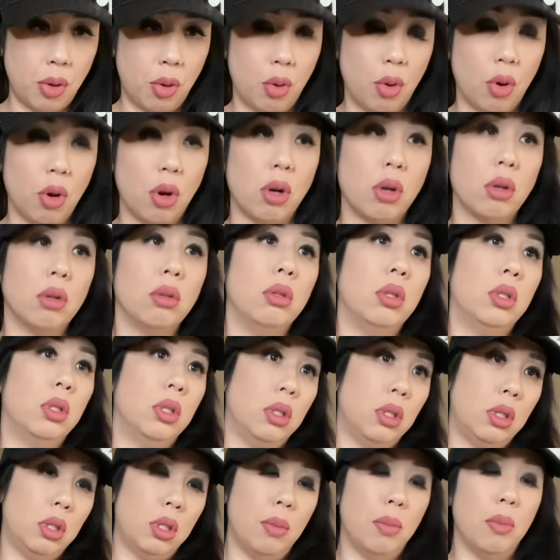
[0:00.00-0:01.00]
or
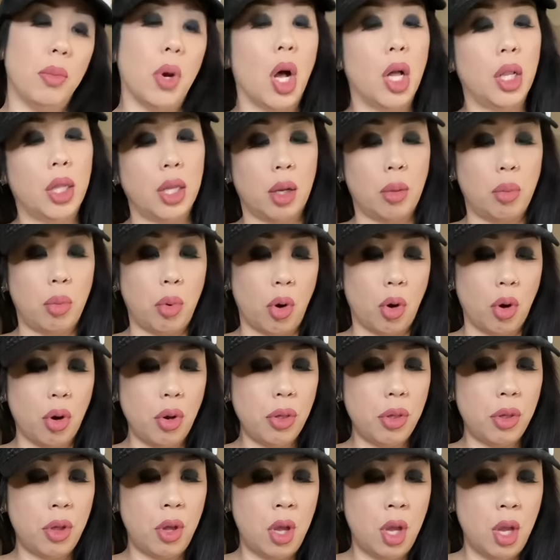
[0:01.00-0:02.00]
symbolic birth,
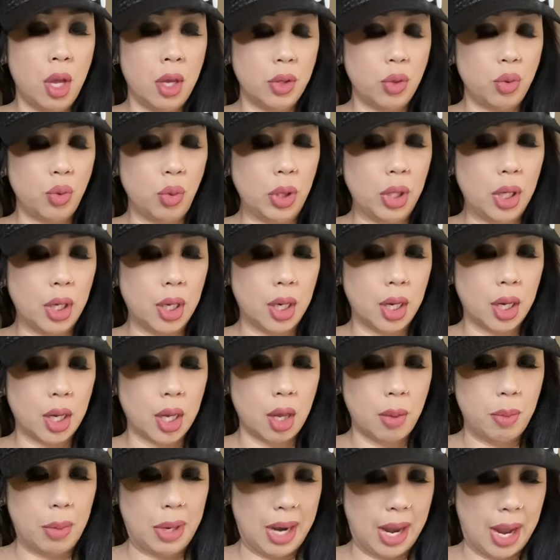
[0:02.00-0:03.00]
it's really going to
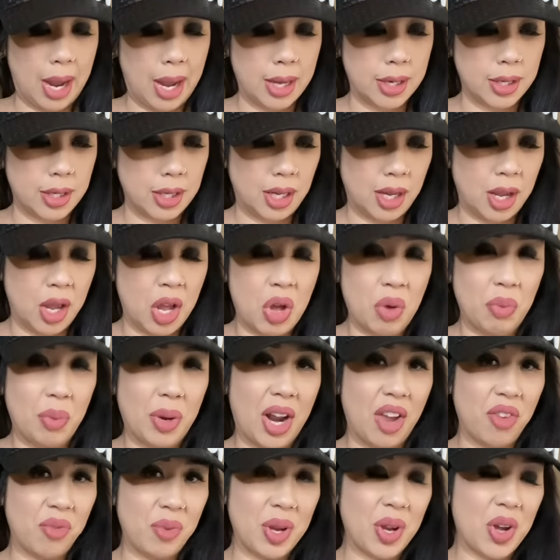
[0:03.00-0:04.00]
come in handy. But
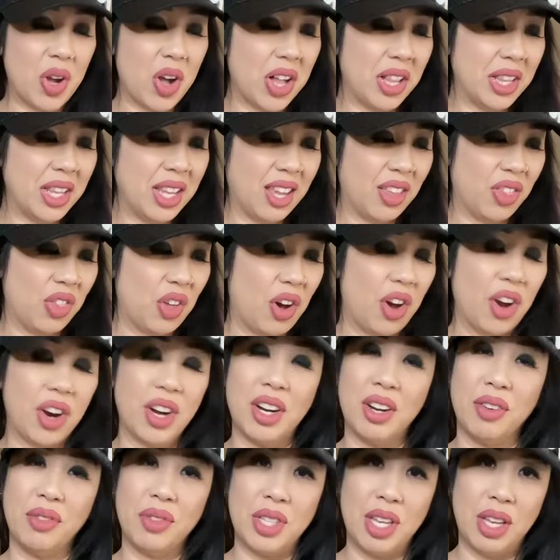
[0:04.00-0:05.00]
I've been calling it the heart
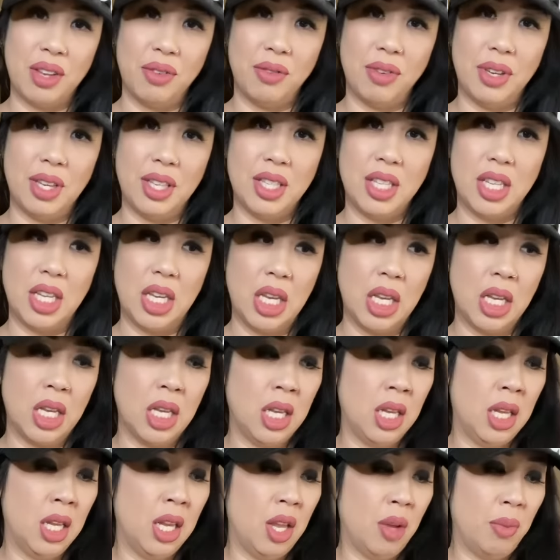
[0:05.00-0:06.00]
of Te Fiti
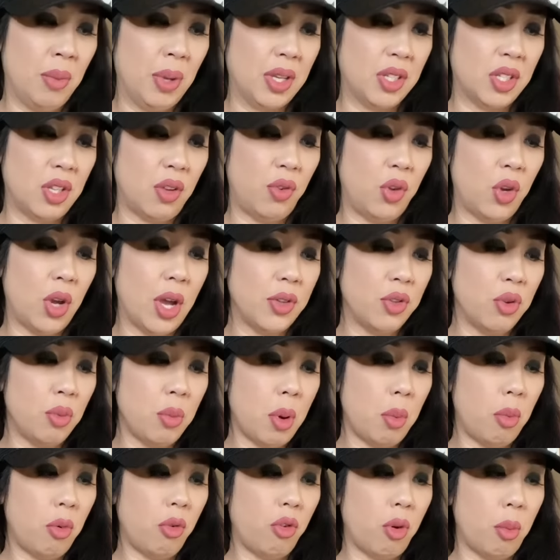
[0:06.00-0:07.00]
because if you guys
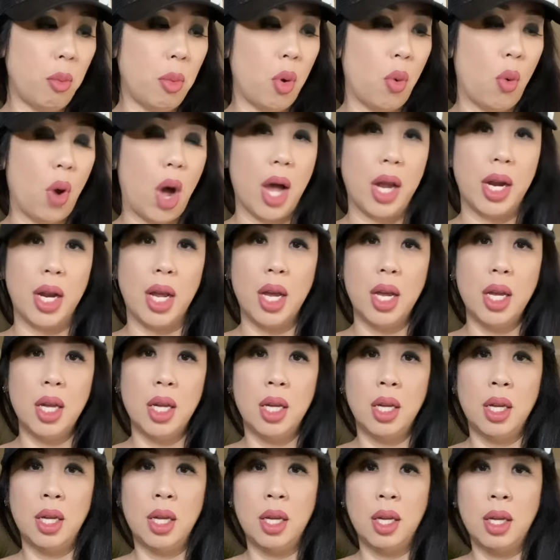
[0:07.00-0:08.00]
remember from Moana,
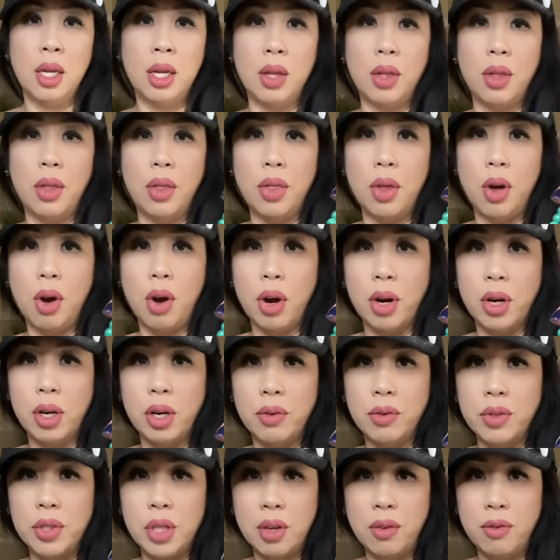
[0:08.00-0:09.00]
the heart
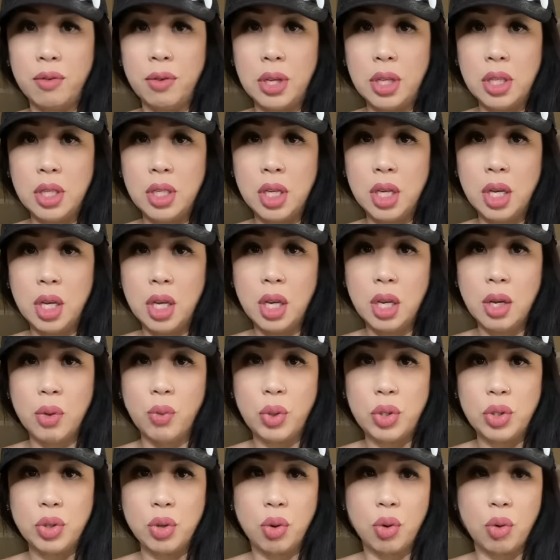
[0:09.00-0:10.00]
of Te Fiti
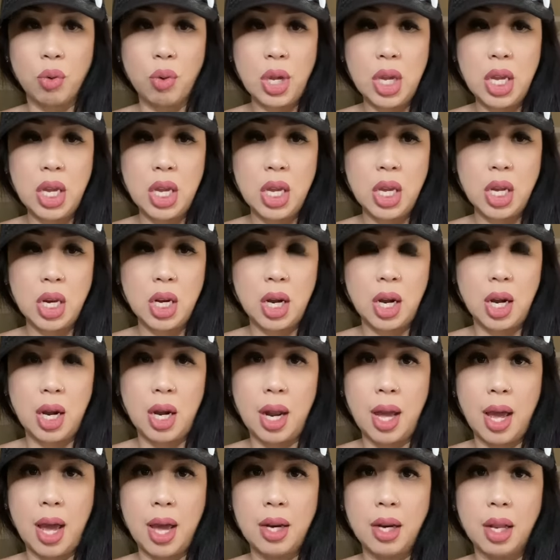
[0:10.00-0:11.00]
was green and it
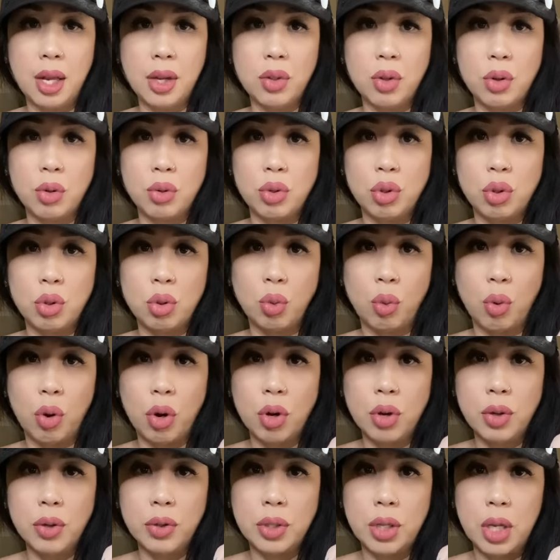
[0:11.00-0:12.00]
had like those
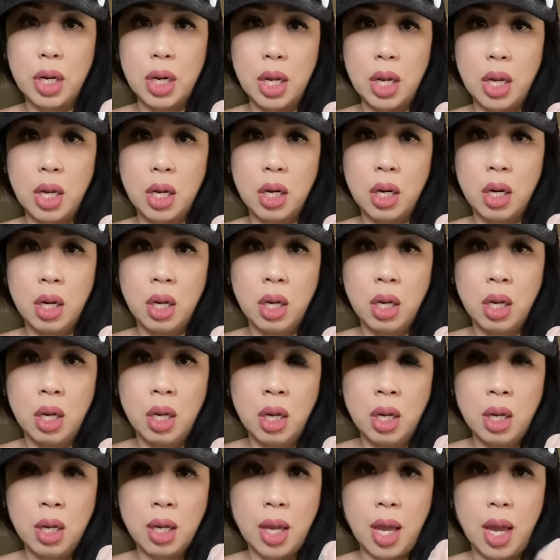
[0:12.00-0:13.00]
swirls in it
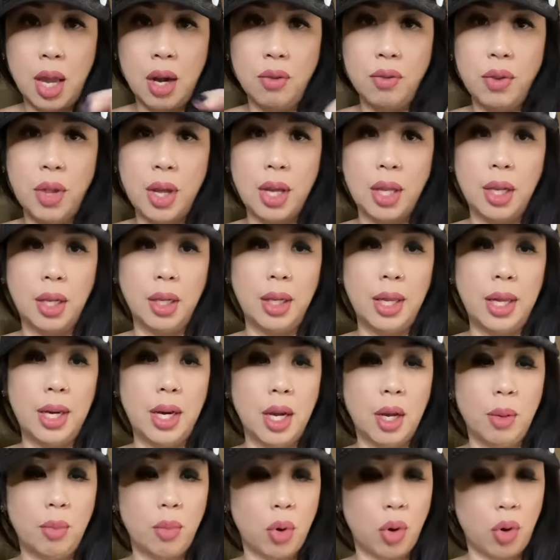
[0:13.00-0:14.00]
kind of like lit
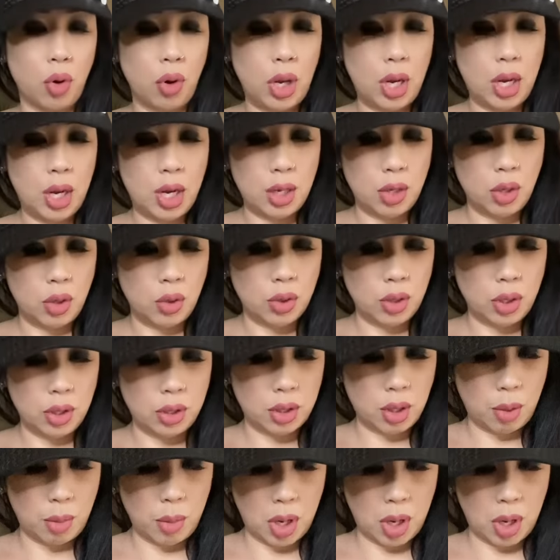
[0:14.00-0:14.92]
up green and you see some